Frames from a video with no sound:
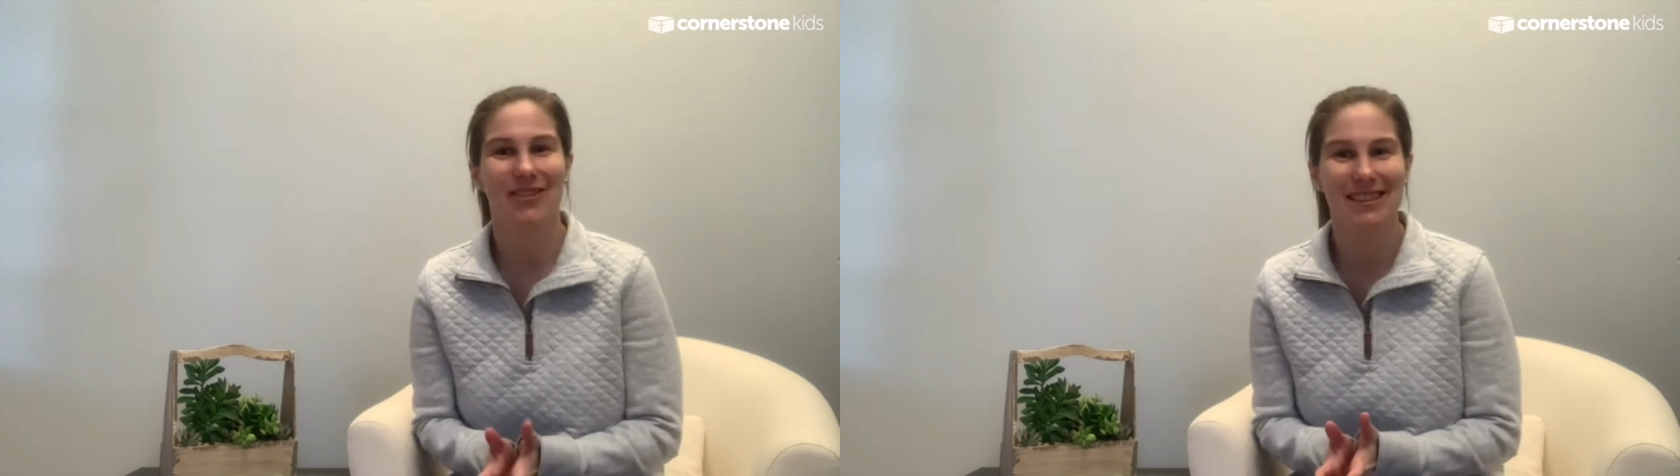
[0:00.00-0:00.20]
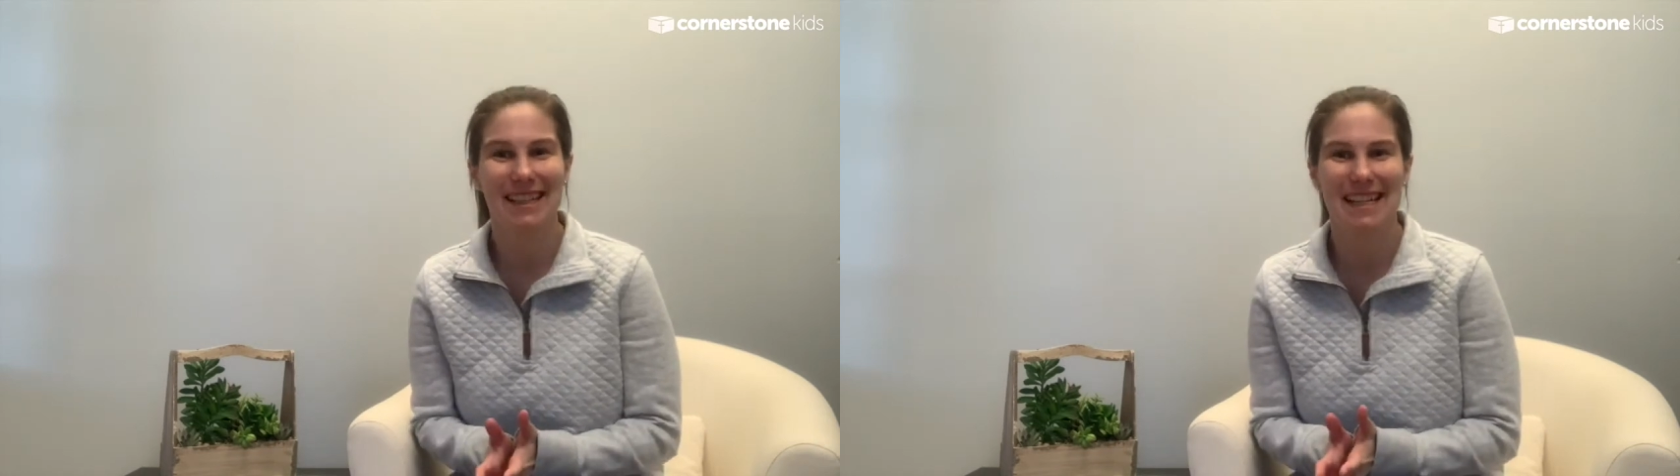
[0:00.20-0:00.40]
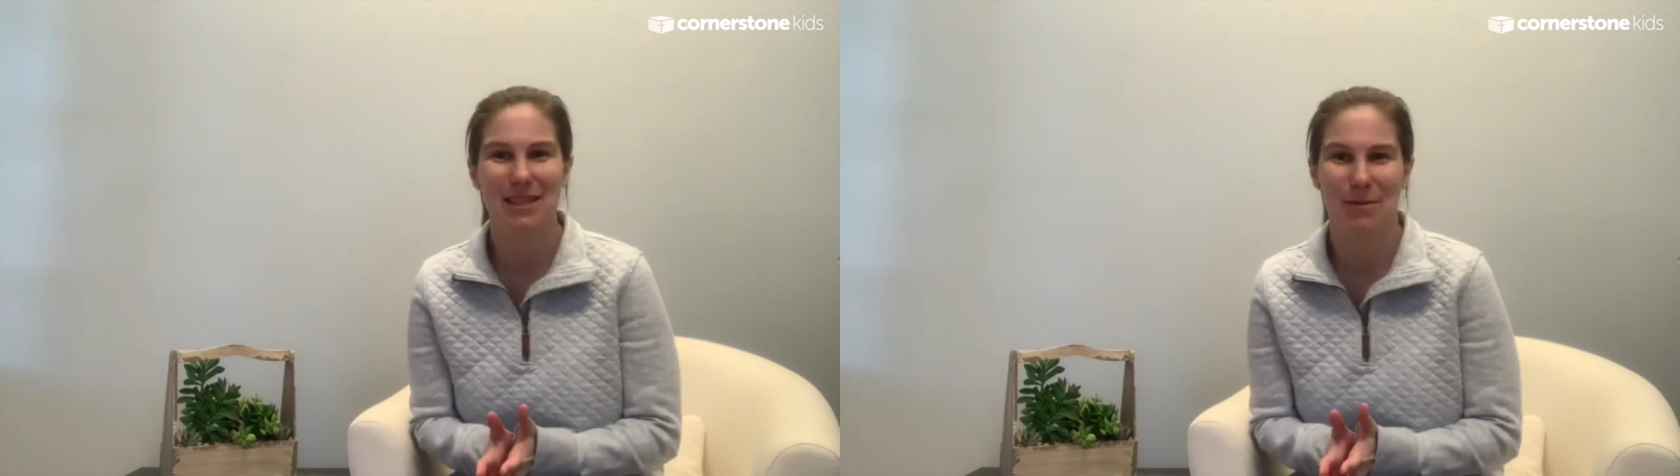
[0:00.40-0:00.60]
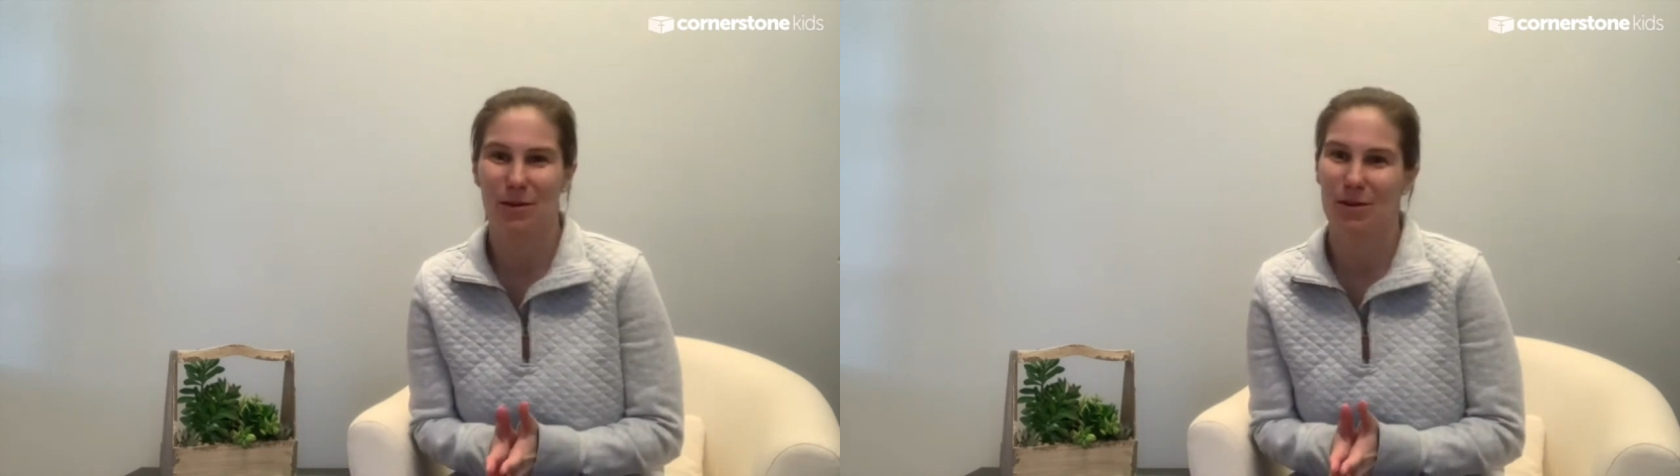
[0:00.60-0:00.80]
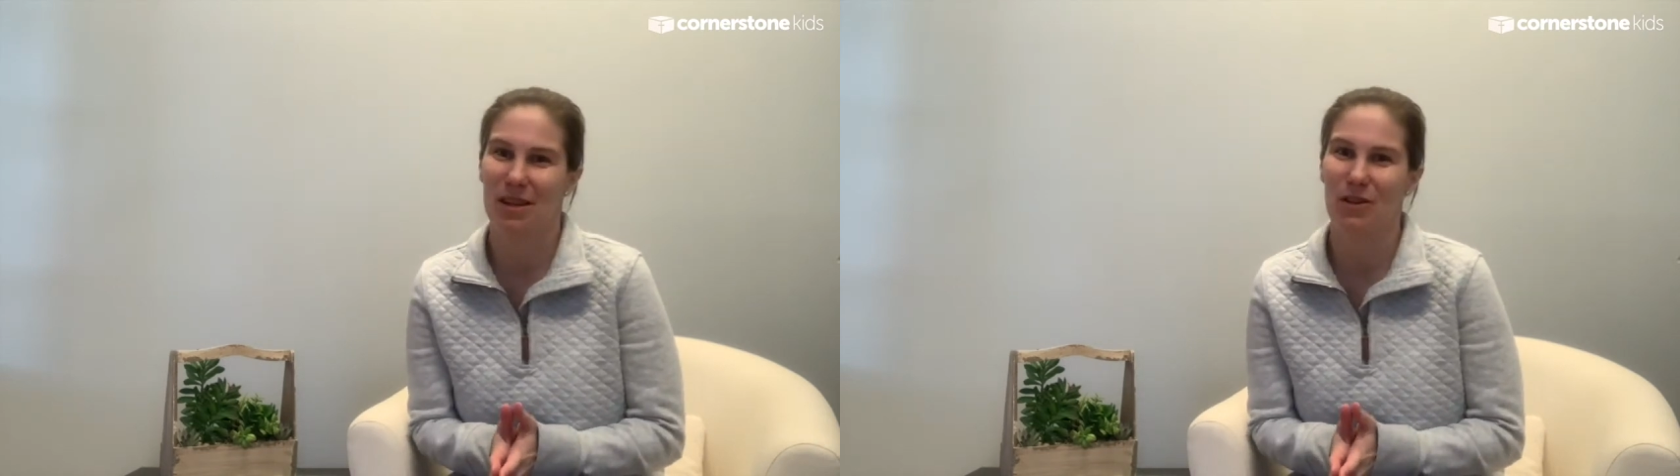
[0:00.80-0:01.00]
excited to be
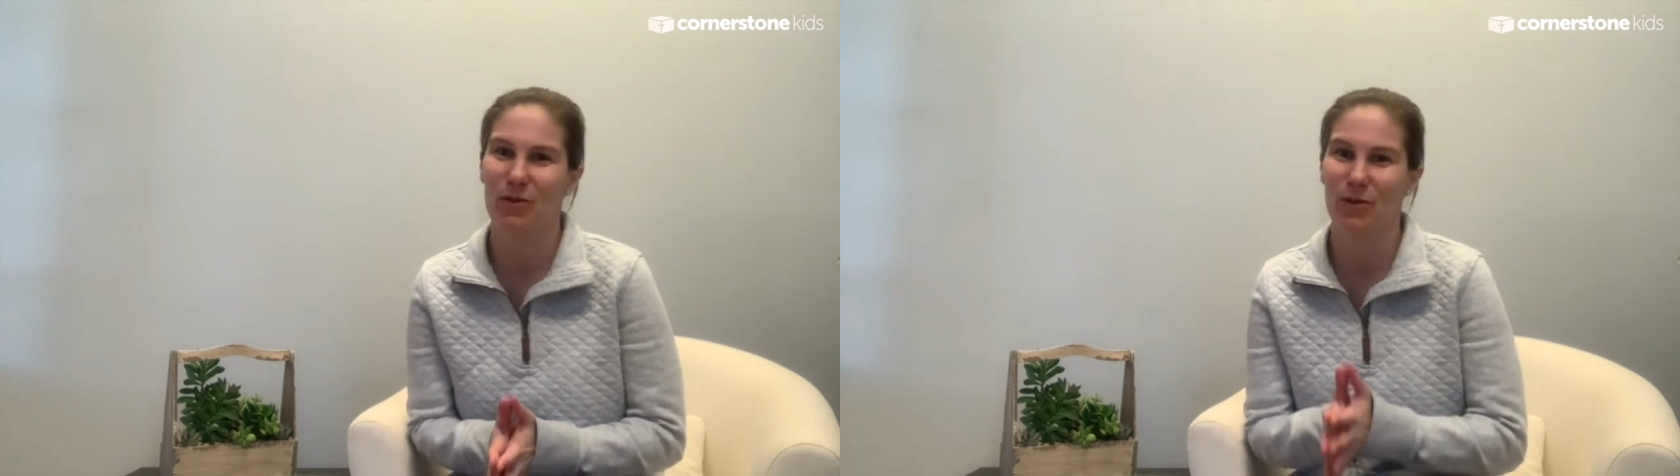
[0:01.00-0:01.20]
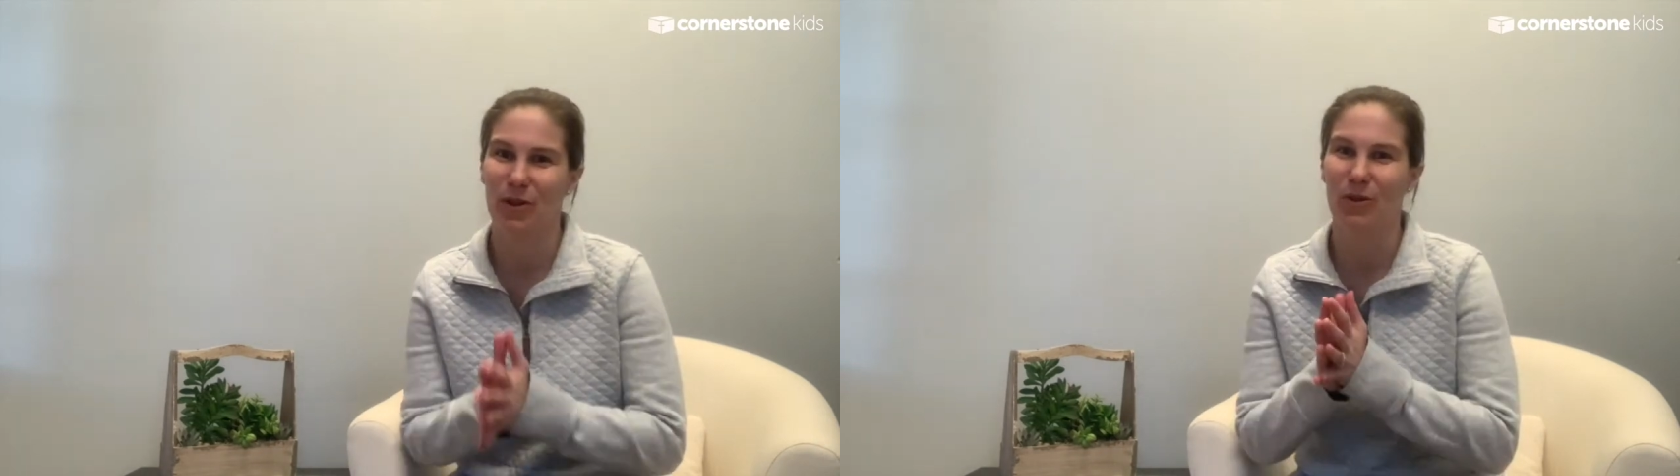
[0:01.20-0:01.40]
with you for